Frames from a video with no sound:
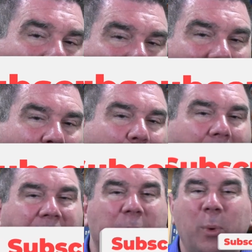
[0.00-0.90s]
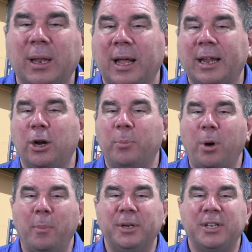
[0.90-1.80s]
The number one thing we like here in
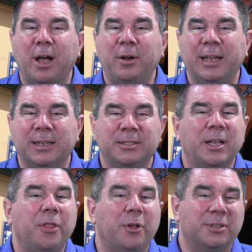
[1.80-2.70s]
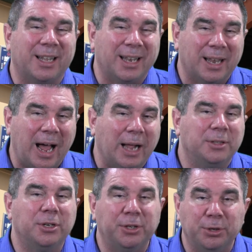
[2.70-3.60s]
Palm Beach County is there's a
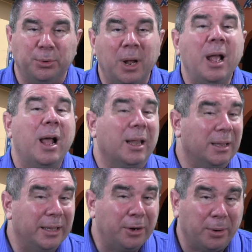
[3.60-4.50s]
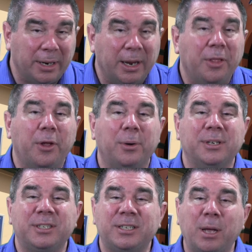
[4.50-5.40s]
lot to do. Literally, there
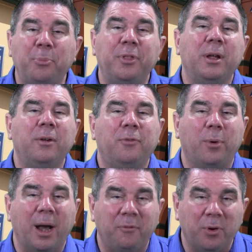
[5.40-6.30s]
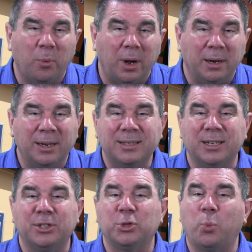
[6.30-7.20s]
is something for everyone,
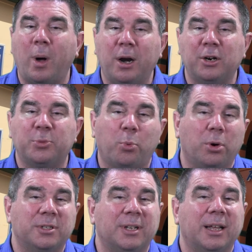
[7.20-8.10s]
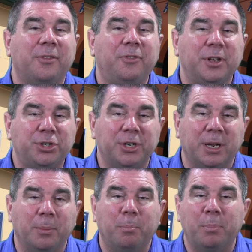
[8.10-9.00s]
such as water sports like
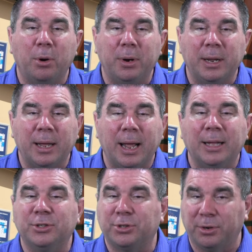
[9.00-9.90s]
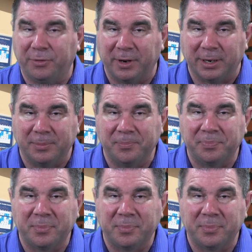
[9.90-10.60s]
fishing, boating, and surfing.